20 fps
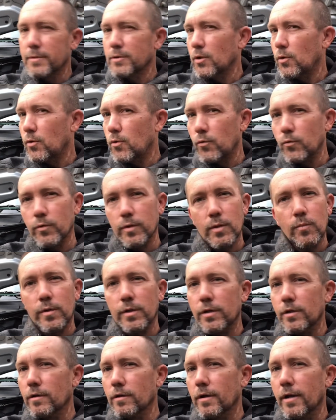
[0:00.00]
It's only
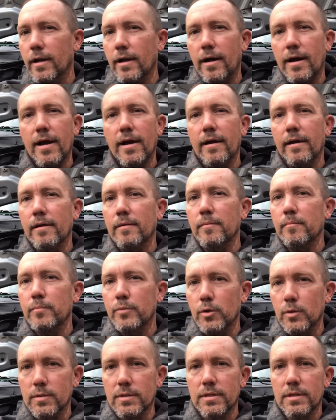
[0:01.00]
when you're at high
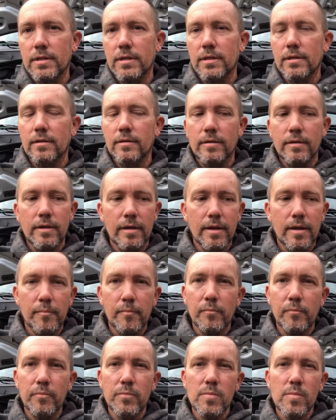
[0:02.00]
boost, and I
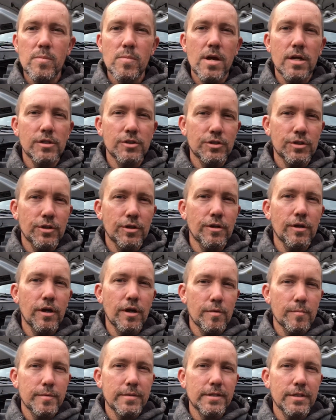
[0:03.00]
am not sure,
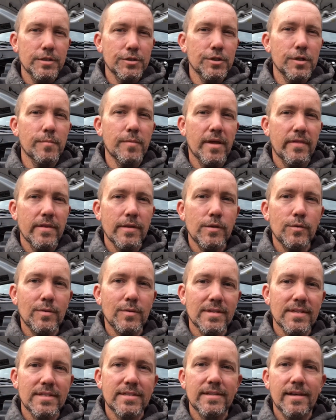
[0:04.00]
100% sure, but I think you
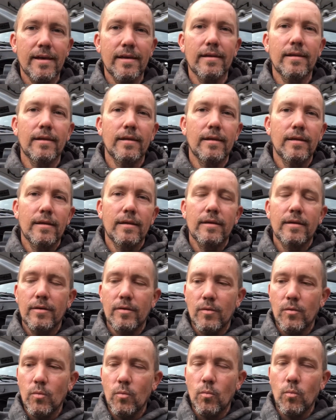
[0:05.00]
can set
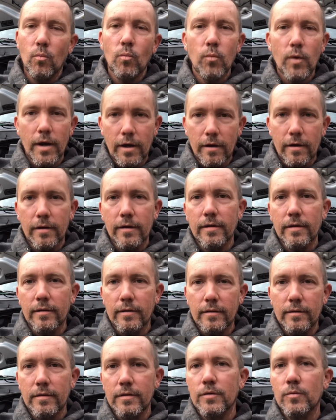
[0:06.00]
where
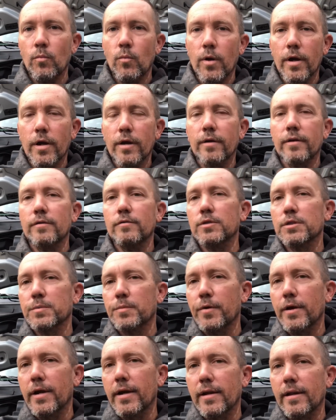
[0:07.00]
where you
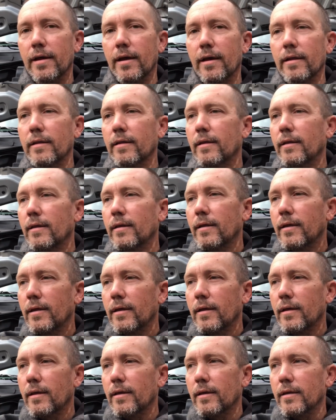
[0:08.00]
spray it at,
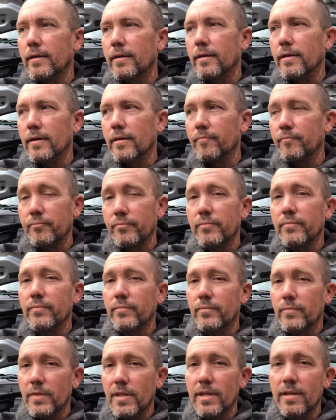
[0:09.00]
and uh,
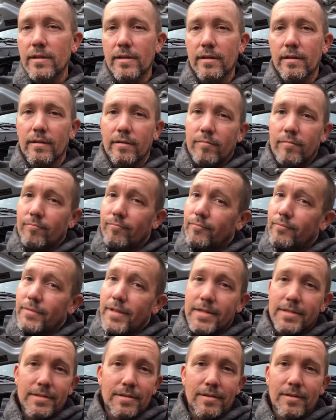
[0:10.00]

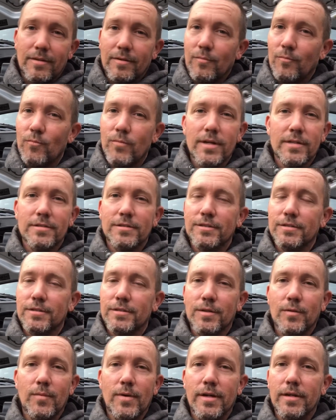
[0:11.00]
that's the that's
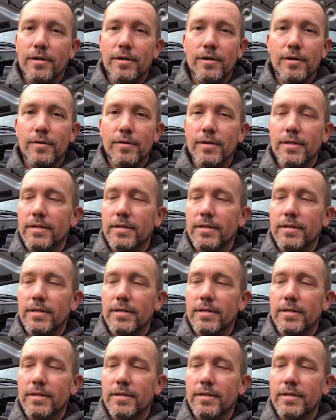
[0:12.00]
just the way to go.